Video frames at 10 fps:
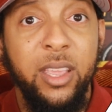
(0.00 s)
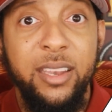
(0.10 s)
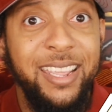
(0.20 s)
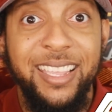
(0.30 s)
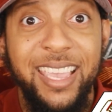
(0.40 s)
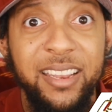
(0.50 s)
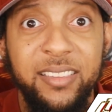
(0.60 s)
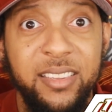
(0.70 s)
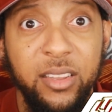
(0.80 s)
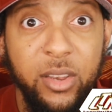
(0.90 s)
Nick
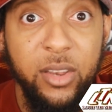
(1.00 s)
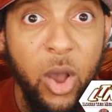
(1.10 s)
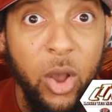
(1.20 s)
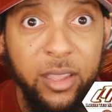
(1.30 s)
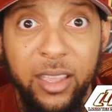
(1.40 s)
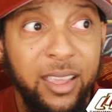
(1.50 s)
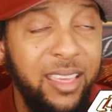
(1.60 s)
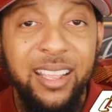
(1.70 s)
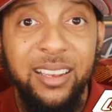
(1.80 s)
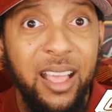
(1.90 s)
Gates is a dog.
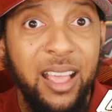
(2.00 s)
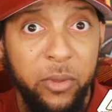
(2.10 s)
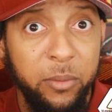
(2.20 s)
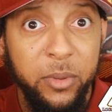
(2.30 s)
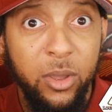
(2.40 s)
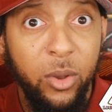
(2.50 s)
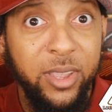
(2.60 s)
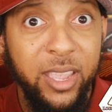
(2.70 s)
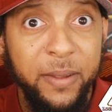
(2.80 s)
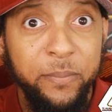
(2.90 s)
They love him,
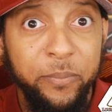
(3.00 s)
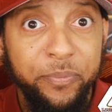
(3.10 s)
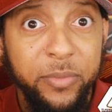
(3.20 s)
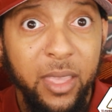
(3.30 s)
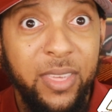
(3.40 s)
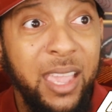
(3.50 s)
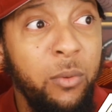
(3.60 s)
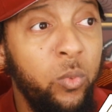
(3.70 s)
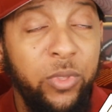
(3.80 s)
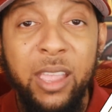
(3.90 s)
okay?
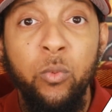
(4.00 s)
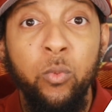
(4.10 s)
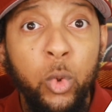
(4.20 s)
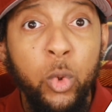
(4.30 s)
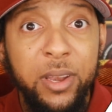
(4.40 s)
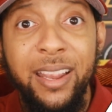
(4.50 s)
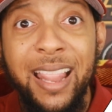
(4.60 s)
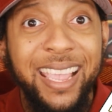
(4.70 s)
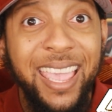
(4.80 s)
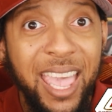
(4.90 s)
They rooted
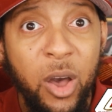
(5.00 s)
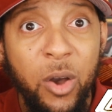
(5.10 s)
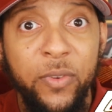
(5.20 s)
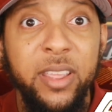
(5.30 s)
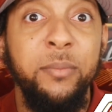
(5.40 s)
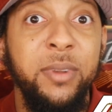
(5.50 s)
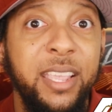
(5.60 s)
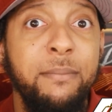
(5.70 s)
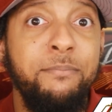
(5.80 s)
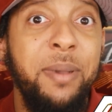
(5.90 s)
like hell for him to
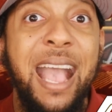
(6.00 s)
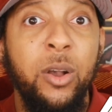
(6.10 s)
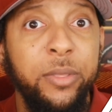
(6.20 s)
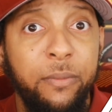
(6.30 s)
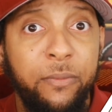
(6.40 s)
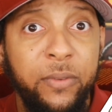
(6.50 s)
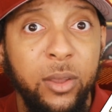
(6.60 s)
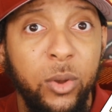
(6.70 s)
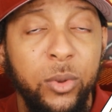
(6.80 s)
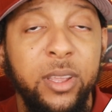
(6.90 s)
get back on the
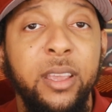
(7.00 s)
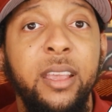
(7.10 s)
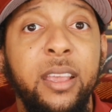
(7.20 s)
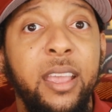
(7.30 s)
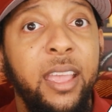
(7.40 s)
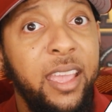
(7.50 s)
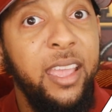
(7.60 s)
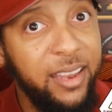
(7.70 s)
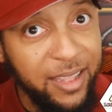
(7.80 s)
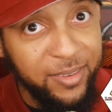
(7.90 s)
field,
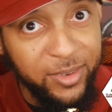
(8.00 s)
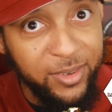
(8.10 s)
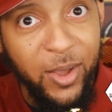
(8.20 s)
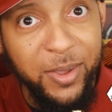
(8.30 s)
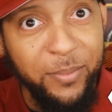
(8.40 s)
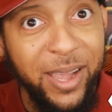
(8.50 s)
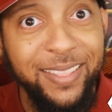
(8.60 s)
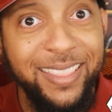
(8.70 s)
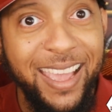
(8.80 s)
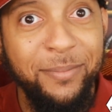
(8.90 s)
and let's talk
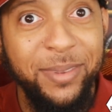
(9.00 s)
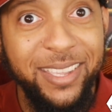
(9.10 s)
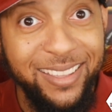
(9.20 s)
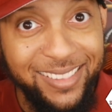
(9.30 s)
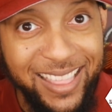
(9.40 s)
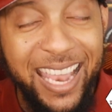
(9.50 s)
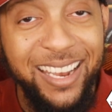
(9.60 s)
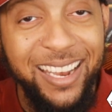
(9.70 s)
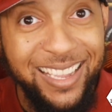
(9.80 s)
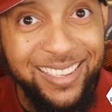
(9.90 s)
about that because that
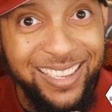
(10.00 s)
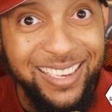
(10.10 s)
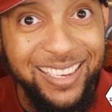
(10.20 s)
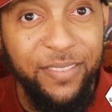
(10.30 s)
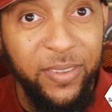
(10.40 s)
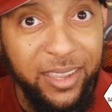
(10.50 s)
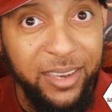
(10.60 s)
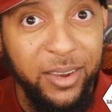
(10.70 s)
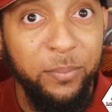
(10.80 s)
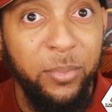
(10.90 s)
is a
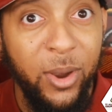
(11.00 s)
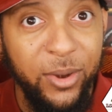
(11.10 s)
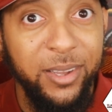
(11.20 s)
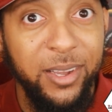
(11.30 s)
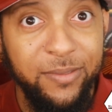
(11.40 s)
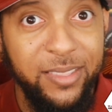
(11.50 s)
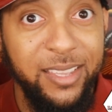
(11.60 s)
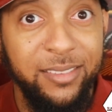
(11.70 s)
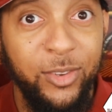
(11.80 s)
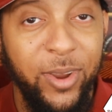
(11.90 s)
significant part of
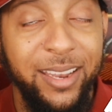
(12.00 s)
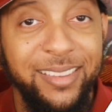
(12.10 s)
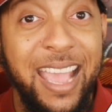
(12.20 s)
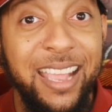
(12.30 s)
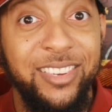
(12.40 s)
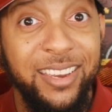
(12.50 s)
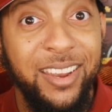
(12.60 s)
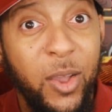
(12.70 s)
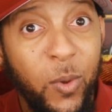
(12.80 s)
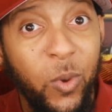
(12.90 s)
this transaction.
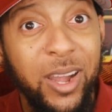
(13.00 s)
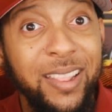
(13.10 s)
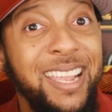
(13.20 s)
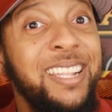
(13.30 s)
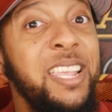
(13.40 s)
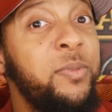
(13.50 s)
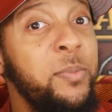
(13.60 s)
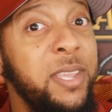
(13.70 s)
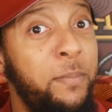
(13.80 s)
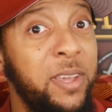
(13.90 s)
One that gives
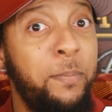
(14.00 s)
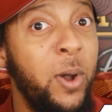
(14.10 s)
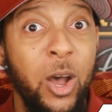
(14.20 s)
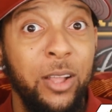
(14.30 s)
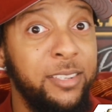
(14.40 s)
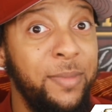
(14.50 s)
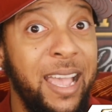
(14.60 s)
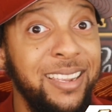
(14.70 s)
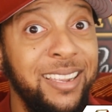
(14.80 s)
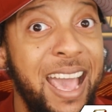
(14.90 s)
me a bit of pause. I'm
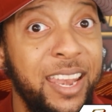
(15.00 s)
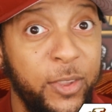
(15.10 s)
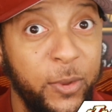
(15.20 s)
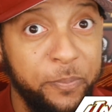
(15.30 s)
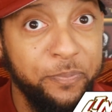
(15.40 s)
not going to lie to you.